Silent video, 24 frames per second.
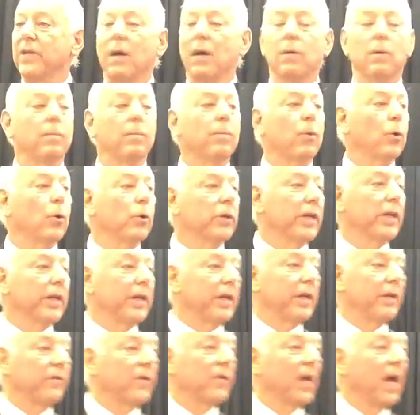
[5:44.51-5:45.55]
how important
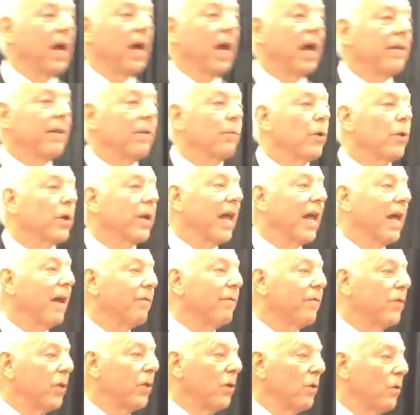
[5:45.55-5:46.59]
it is, and then we're going to
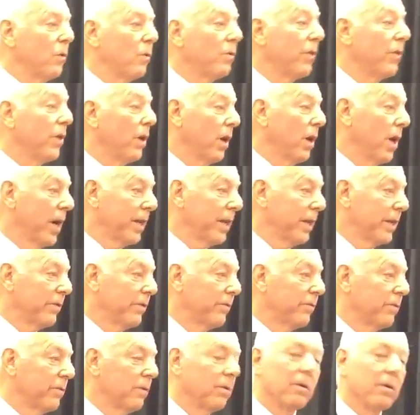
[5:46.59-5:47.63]
have you, the
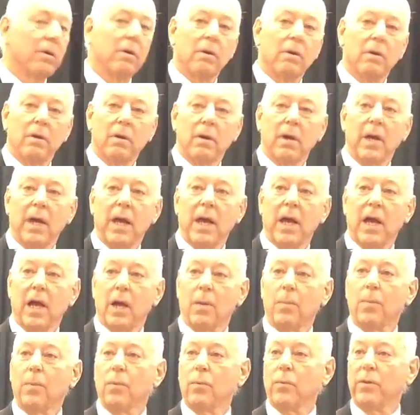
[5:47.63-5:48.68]
audience,
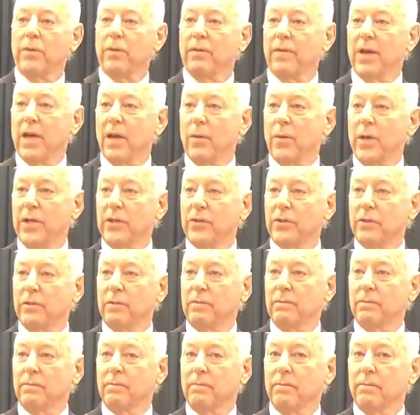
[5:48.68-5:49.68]
help with the evaluation.